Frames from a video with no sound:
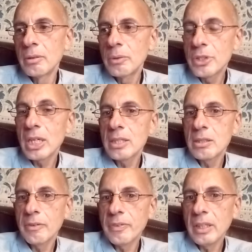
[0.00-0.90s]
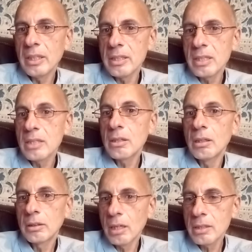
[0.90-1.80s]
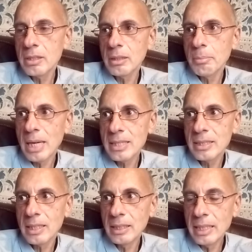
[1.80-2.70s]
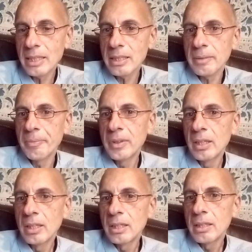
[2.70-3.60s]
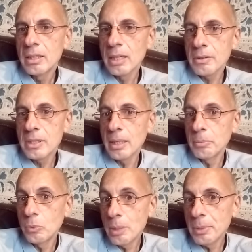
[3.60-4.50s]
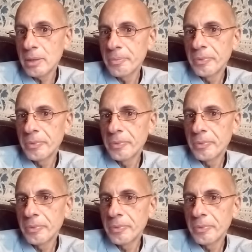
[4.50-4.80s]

rejects their feelings, that's called toxic masculinity. Now some women